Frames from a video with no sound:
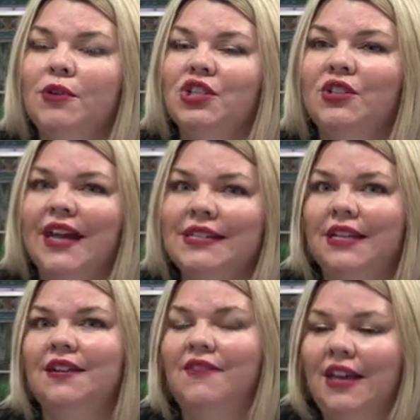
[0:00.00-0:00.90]
would you like to
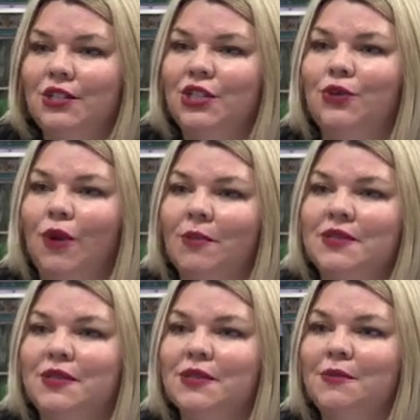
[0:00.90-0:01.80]
convey to our
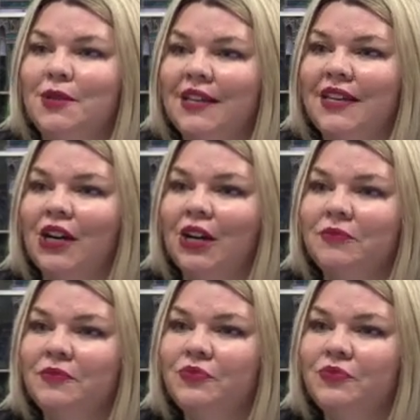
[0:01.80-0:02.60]
business community here?